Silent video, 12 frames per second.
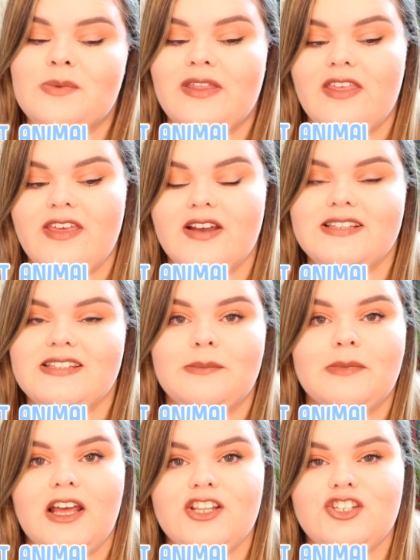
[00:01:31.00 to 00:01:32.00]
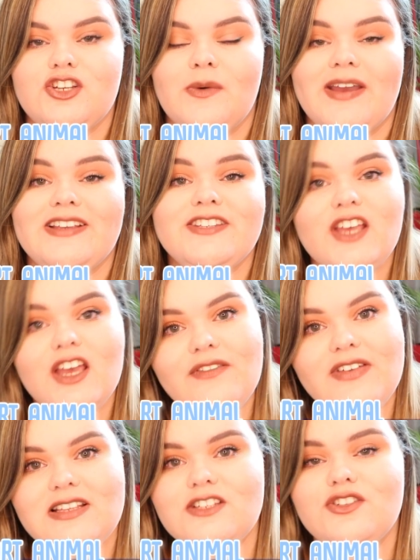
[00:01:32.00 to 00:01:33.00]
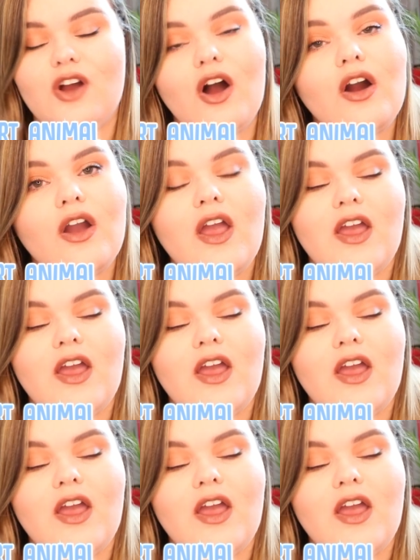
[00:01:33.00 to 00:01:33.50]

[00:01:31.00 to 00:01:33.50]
whether they are similar to a service dog,